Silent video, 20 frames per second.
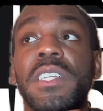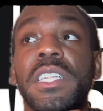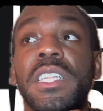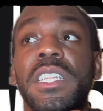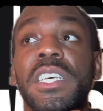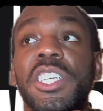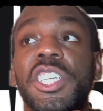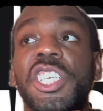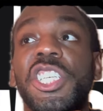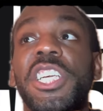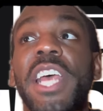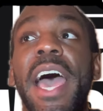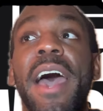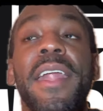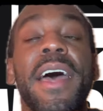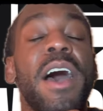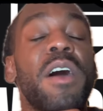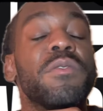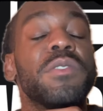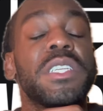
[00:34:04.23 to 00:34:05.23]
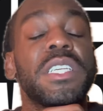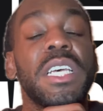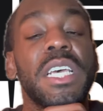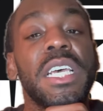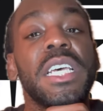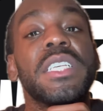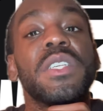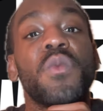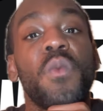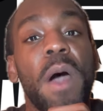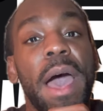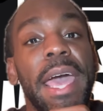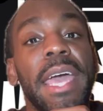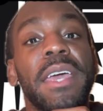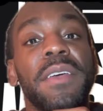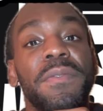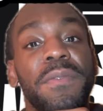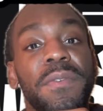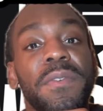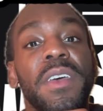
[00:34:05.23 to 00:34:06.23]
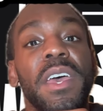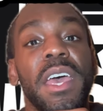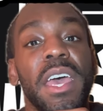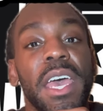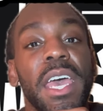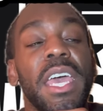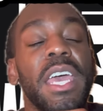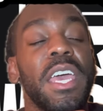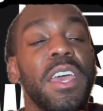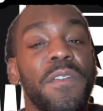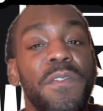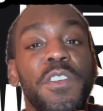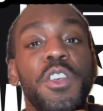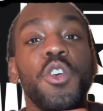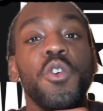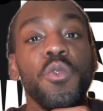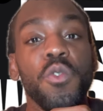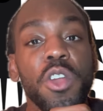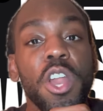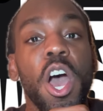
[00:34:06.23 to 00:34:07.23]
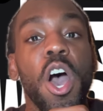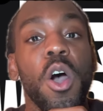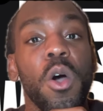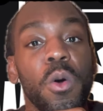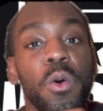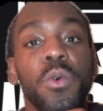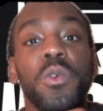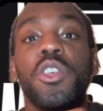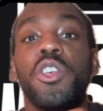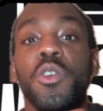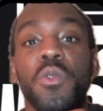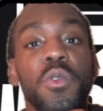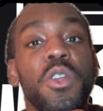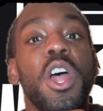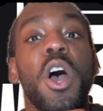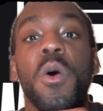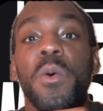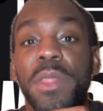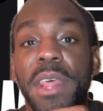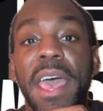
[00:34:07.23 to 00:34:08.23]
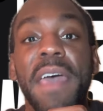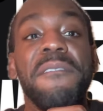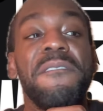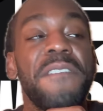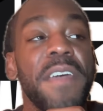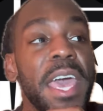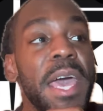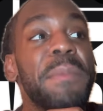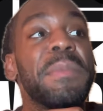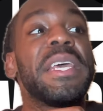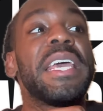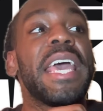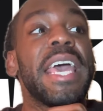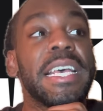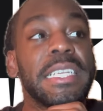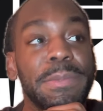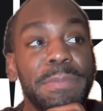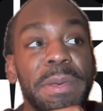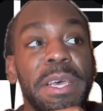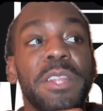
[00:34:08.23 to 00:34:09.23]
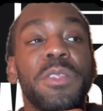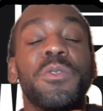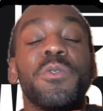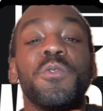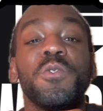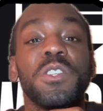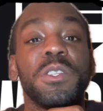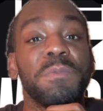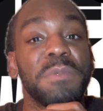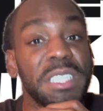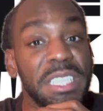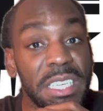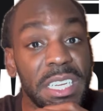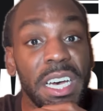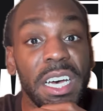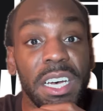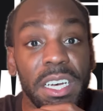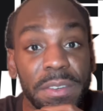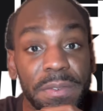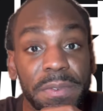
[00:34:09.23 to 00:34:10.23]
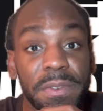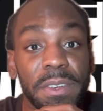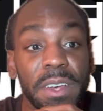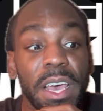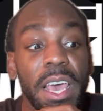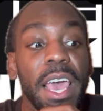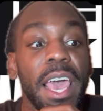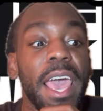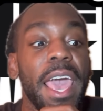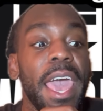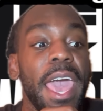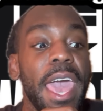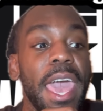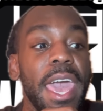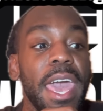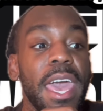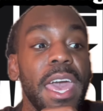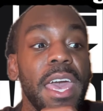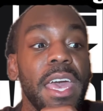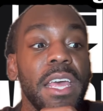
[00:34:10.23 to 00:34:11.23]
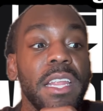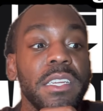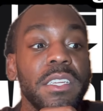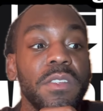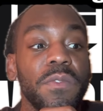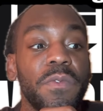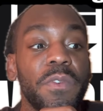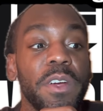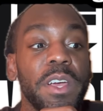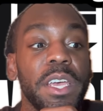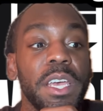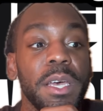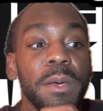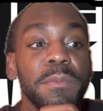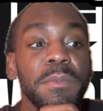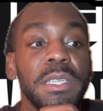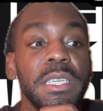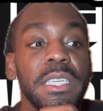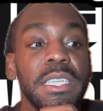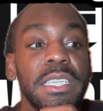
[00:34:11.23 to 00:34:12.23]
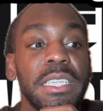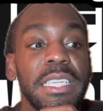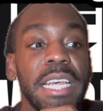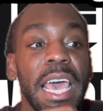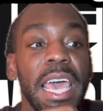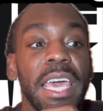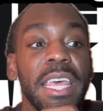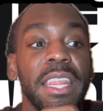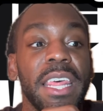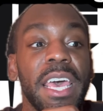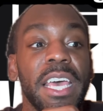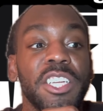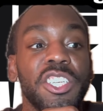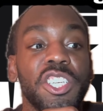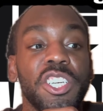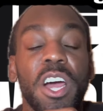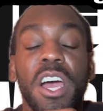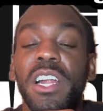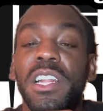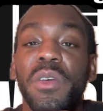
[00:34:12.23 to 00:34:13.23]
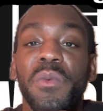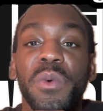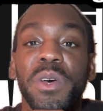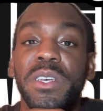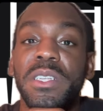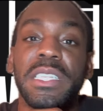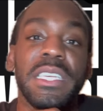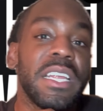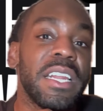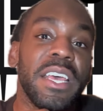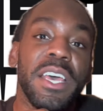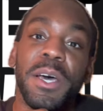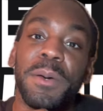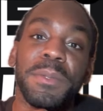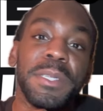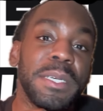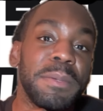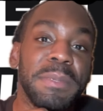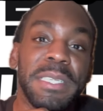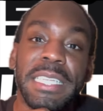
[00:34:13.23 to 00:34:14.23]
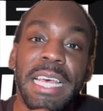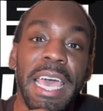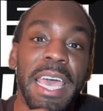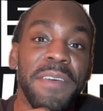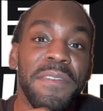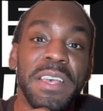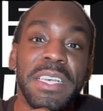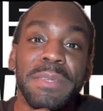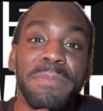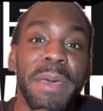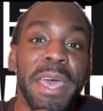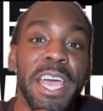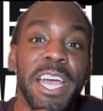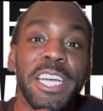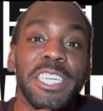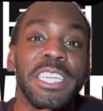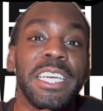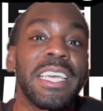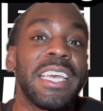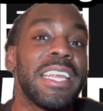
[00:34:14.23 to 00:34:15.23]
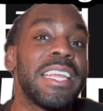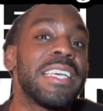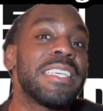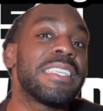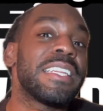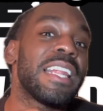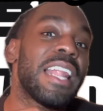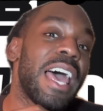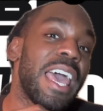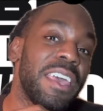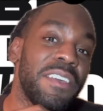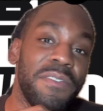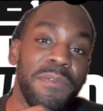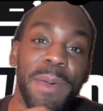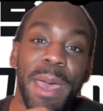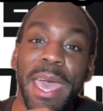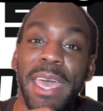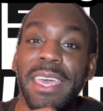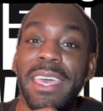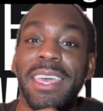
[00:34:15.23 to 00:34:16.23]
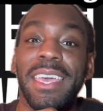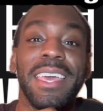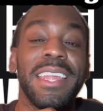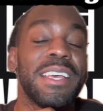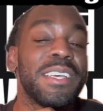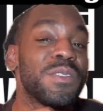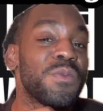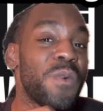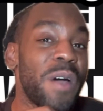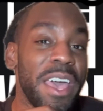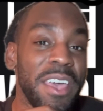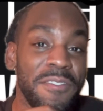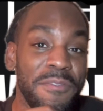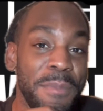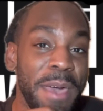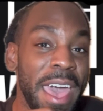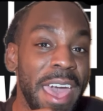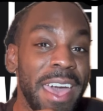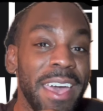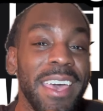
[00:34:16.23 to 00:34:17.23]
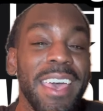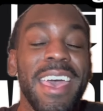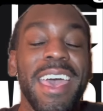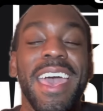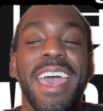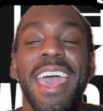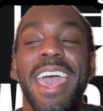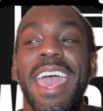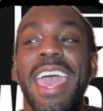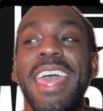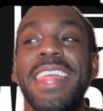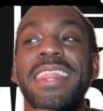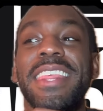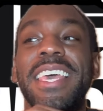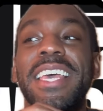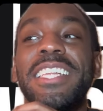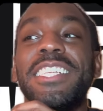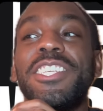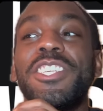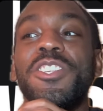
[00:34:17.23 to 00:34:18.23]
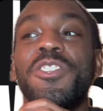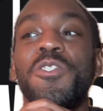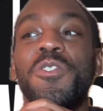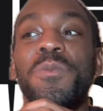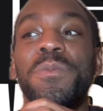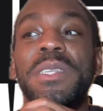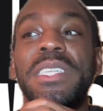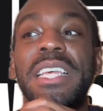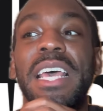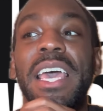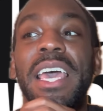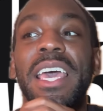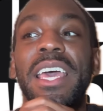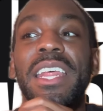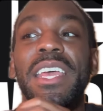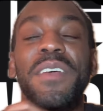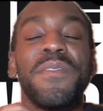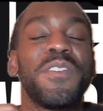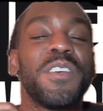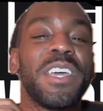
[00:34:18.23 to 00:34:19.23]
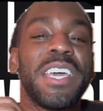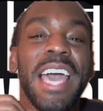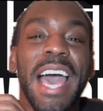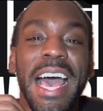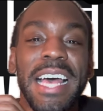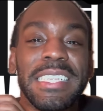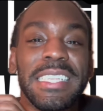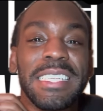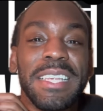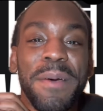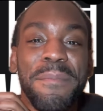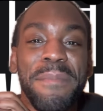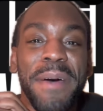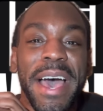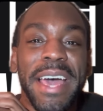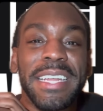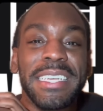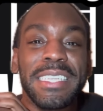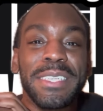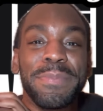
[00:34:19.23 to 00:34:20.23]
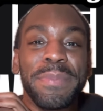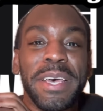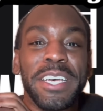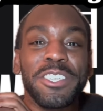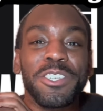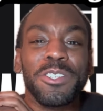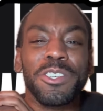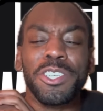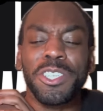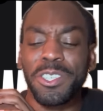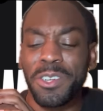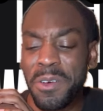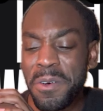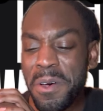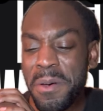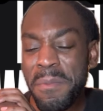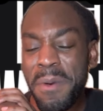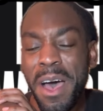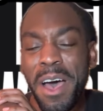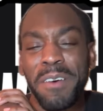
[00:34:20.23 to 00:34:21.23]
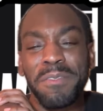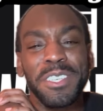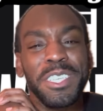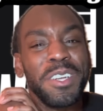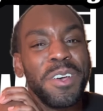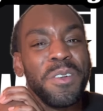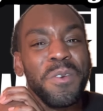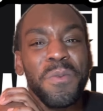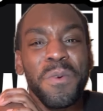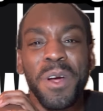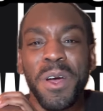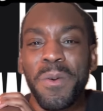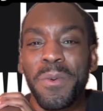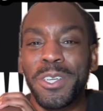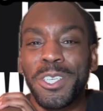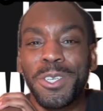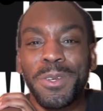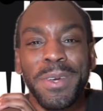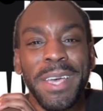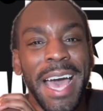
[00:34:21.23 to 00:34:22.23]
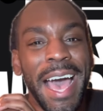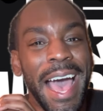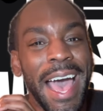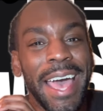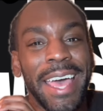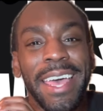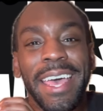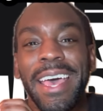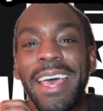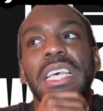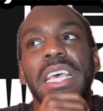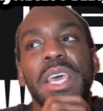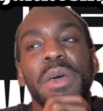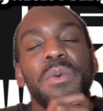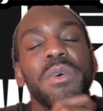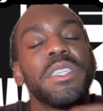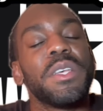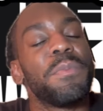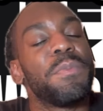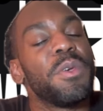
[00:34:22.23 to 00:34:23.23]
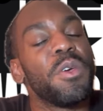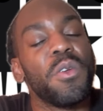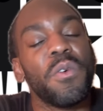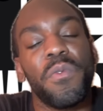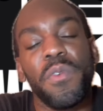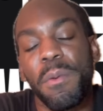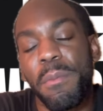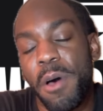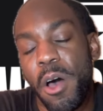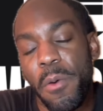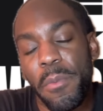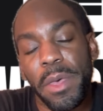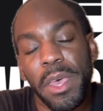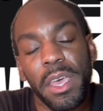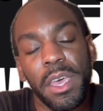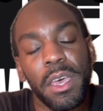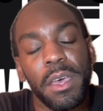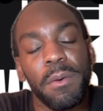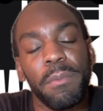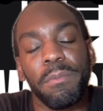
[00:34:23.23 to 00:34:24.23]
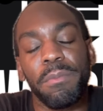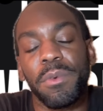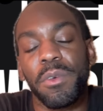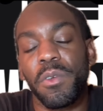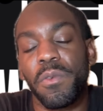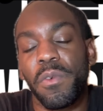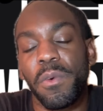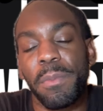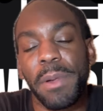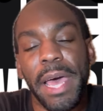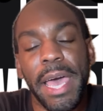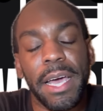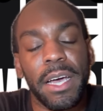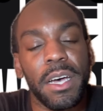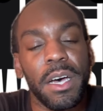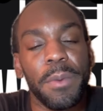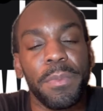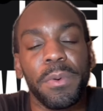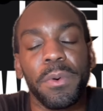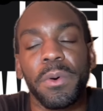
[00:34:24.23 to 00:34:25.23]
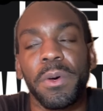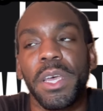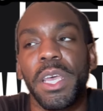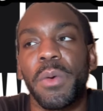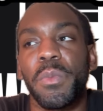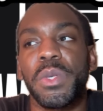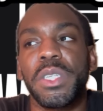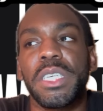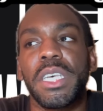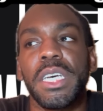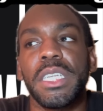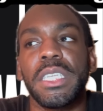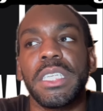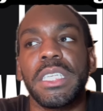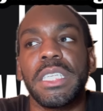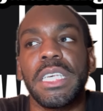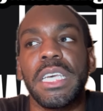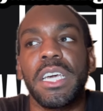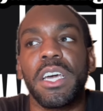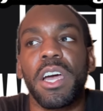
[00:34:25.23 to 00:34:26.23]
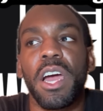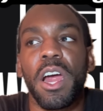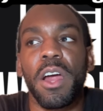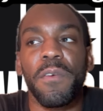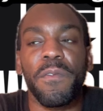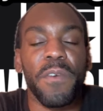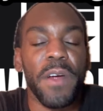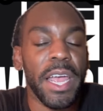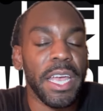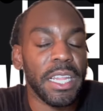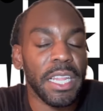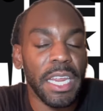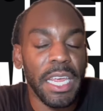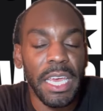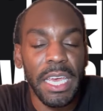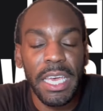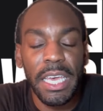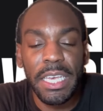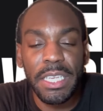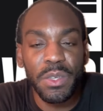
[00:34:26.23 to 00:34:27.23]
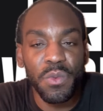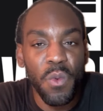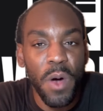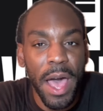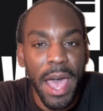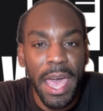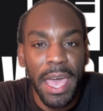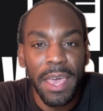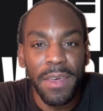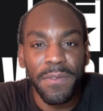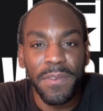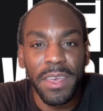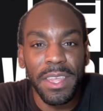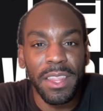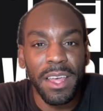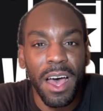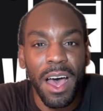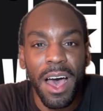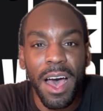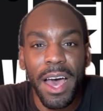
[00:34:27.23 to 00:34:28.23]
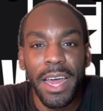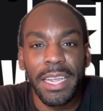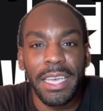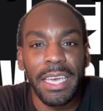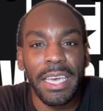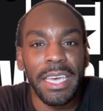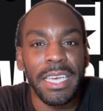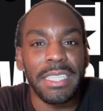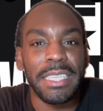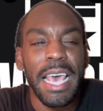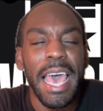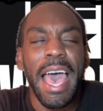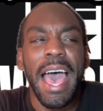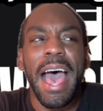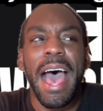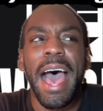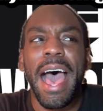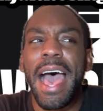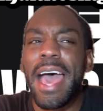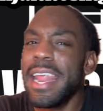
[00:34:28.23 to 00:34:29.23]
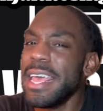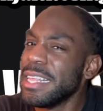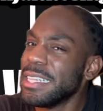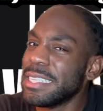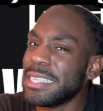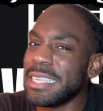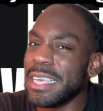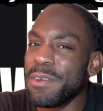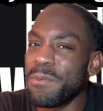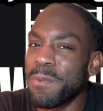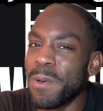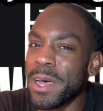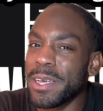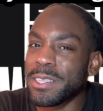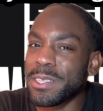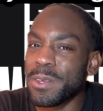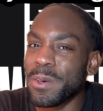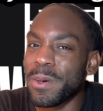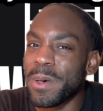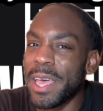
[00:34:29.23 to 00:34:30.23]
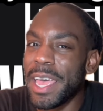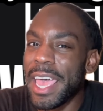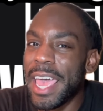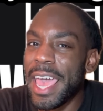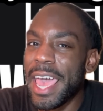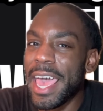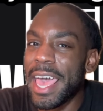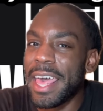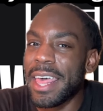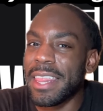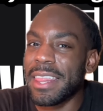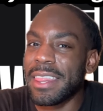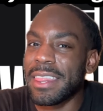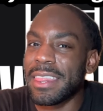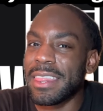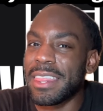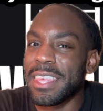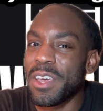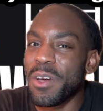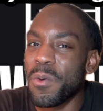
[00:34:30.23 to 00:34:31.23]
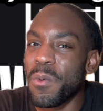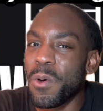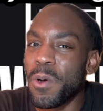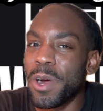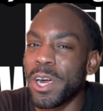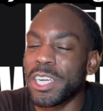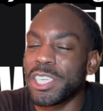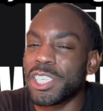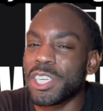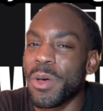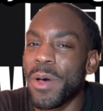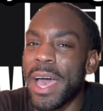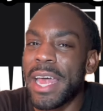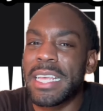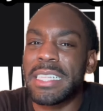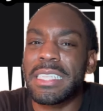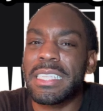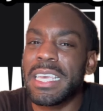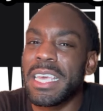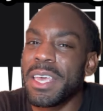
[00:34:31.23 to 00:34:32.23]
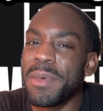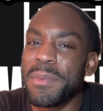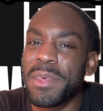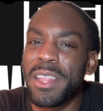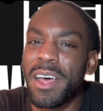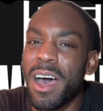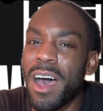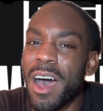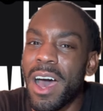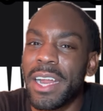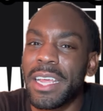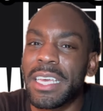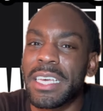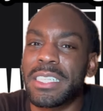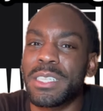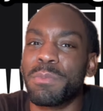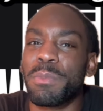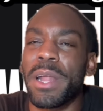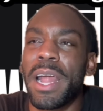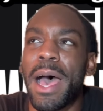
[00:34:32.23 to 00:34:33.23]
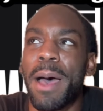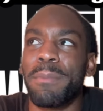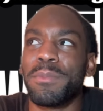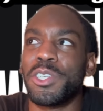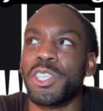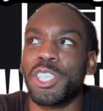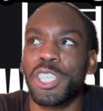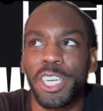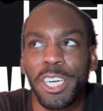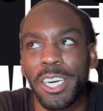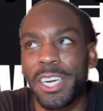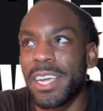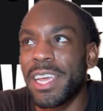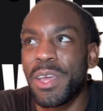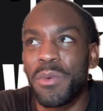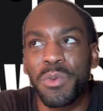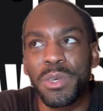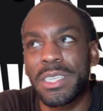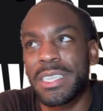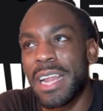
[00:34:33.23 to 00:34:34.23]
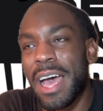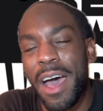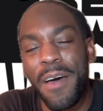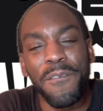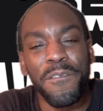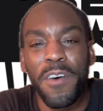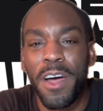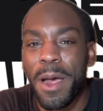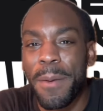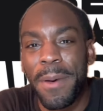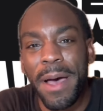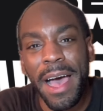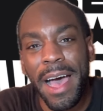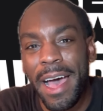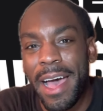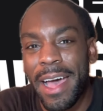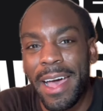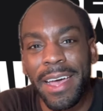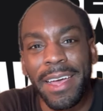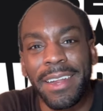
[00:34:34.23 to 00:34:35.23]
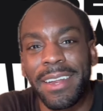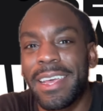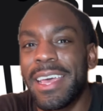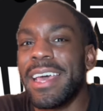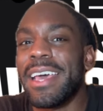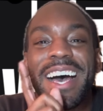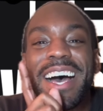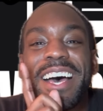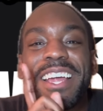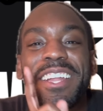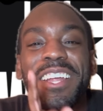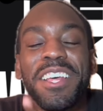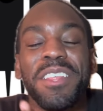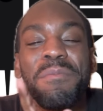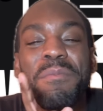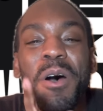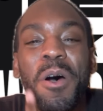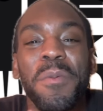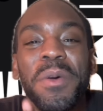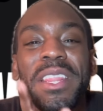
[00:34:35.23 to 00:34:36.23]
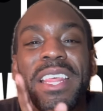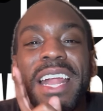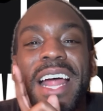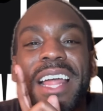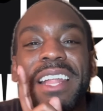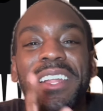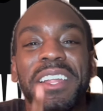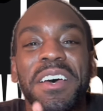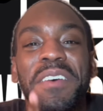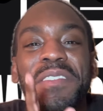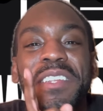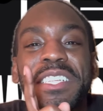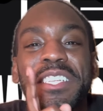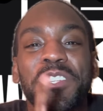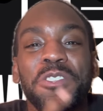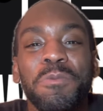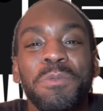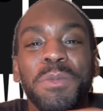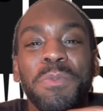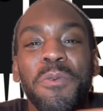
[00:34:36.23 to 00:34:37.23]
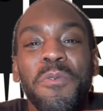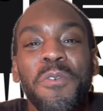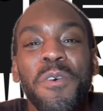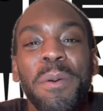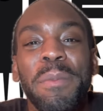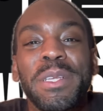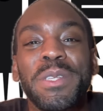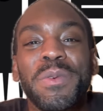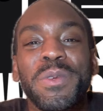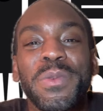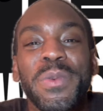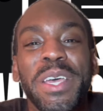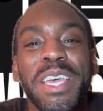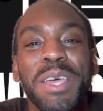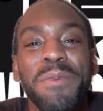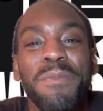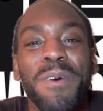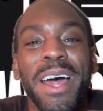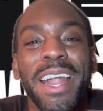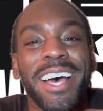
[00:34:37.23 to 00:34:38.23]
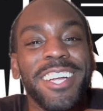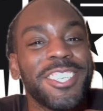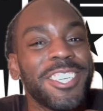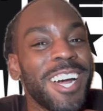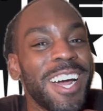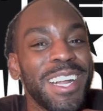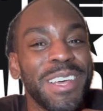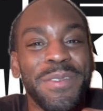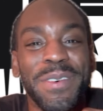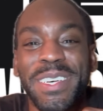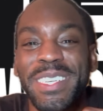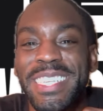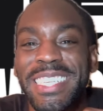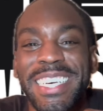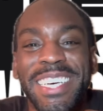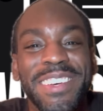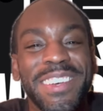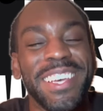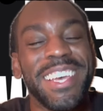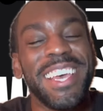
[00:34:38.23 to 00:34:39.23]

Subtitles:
the shout out to his wife. If you know, you know that family has been through some stuff. And for him to say that Charlie Wilson helped him save his marriage and get his life back and get his wife back. And then Snoop said, if you got somebody special, show them off. Show the world what you got. It was a beautiful moment. Beautiful Black couple. It was good to see Kirk Franklin and his wife in the audience. I didn't see Russell at the award show. I didn't see him in the audience, but I'm sure he was not far behind. Another moment that I loved in Snoop's performance was when he brought out Charlie Wilson.